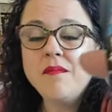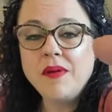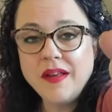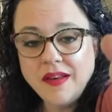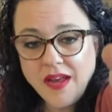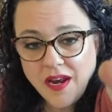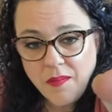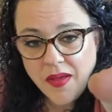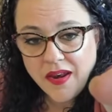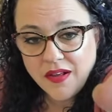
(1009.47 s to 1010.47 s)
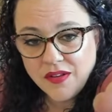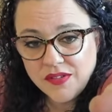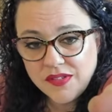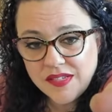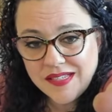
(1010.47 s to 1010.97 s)
But Nine of
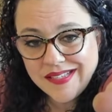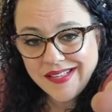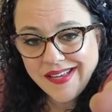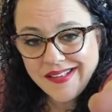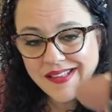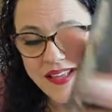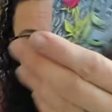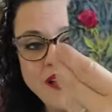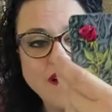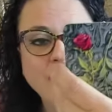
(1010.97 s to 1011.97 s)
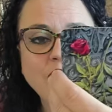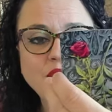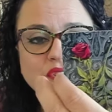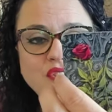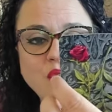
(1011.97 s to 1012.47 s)
Pentacles, it's like they are
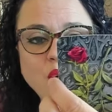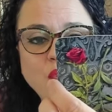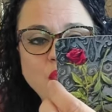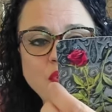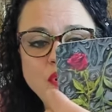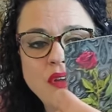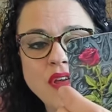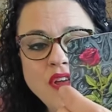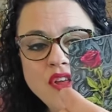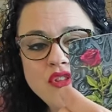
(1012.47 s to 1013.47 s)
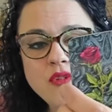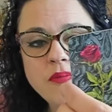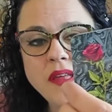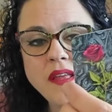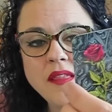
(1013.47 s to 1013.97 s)
so, look, they're
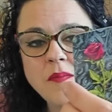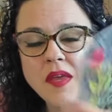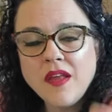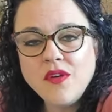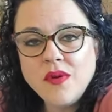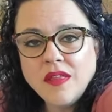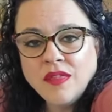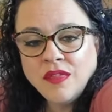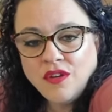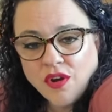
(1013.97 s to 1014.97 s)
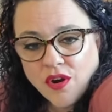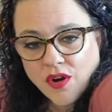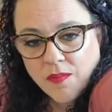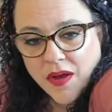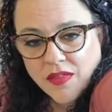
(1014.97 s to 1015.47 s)
playing the piano in the
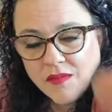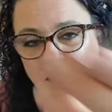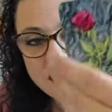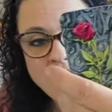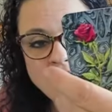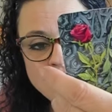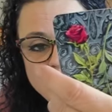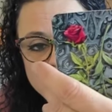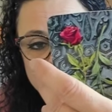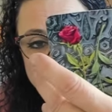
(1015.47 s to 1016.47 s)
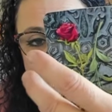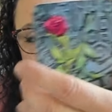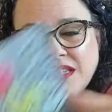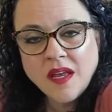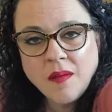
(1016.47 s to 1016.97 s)
dark by themselves,
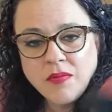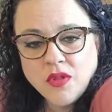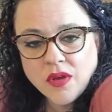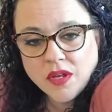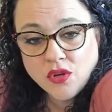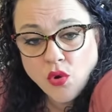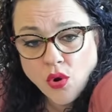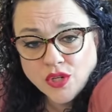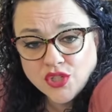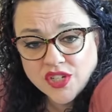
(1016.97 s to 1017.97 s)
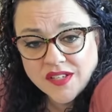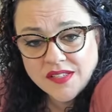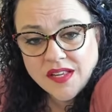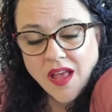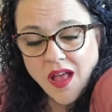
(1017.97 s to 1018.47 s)
dressed up, looking
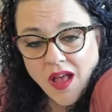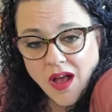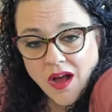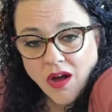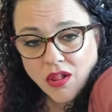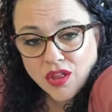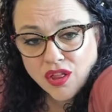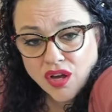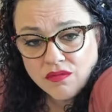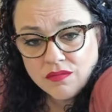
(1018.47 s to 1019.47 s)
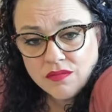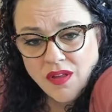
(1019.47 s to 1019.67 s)
gorgeous, all alone.